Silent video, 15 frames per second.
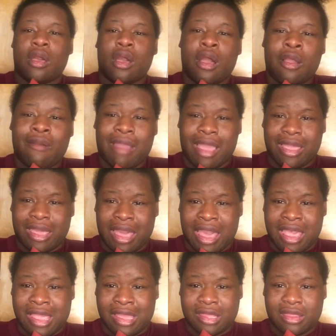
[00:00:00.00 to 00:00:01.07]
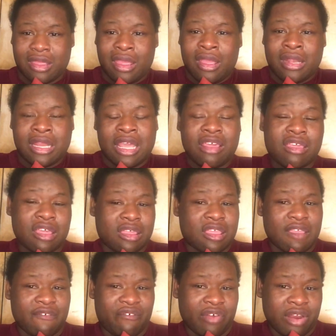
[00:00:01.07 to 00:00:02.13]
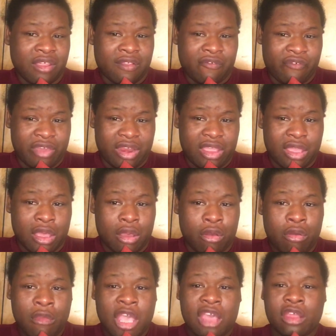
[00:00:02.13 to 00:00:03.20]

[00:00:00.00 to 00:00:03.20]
Alright guys, this is it for this video.